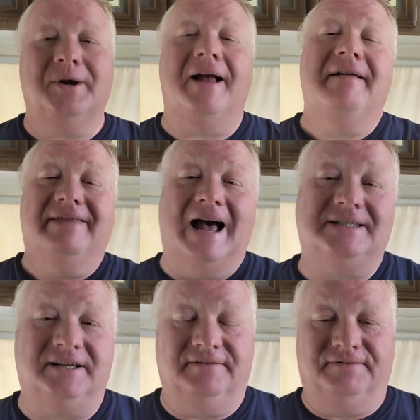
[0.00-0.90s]
Okay,
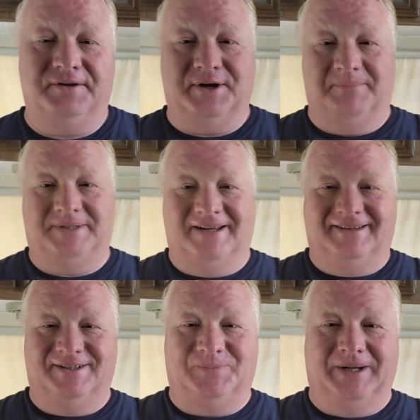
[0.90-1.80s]
that's it for the update
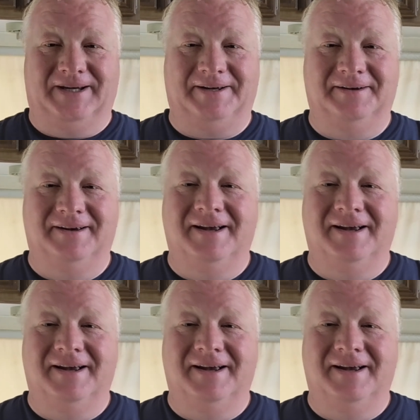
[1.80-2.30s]
this week.